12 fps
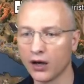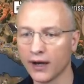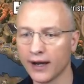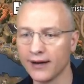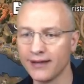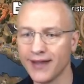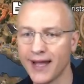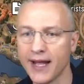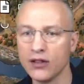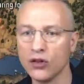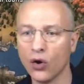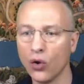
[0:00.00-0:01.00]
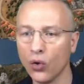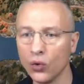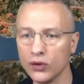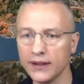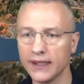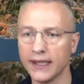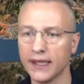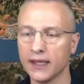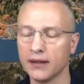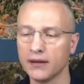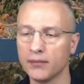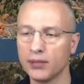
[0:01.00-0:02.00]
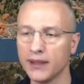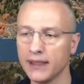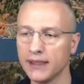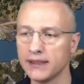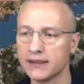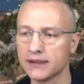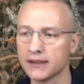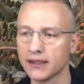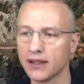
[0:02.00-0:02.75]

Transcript: And then the only place,